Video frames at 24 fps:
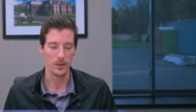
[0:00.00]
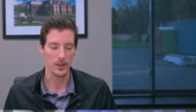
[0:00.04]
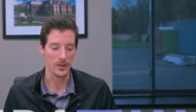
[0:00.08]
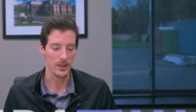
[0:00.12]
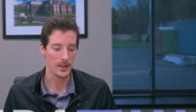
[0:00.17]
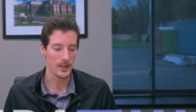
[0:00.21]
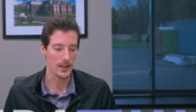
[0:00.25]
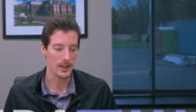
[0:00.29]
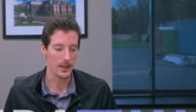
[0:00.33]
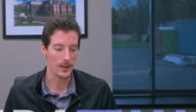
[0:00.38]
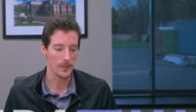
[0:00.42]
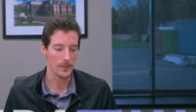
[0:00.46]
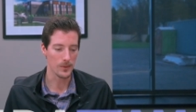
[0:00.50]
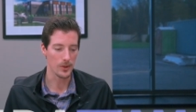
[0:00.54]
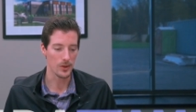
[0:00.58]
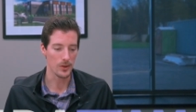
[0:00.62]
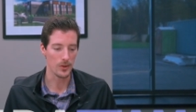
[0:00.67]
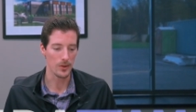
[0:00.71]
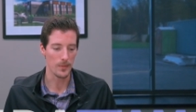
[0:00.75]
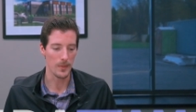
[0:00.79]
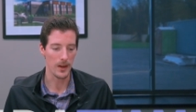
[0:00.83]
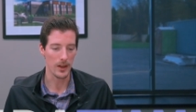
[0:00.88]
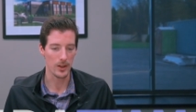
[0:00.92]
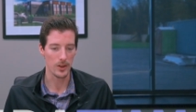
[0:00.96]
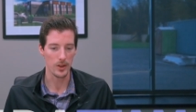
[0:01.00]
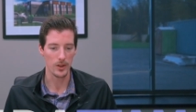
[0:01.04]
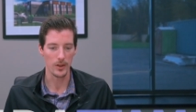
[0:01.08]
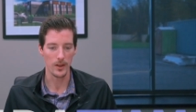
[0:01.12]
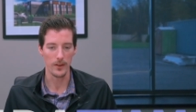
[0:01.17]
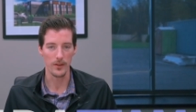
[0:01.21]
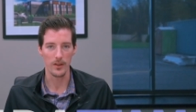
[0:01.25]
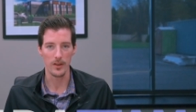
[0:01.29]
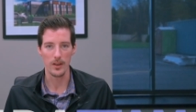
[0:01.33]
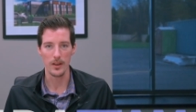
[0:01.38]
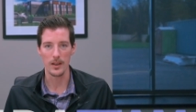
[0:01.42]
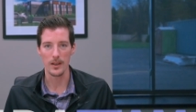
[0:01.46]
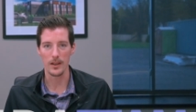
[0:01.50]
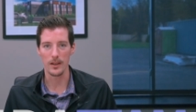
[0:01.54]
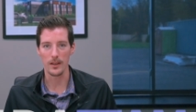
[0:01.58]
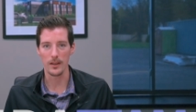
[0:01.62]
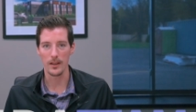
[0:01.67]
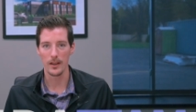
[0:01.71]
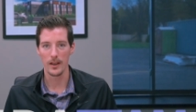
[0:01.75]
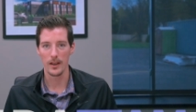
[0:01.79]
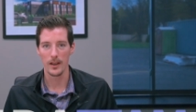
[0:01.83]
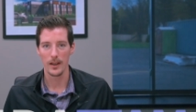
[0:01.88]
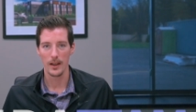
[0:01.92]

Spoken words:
a team to make sure everything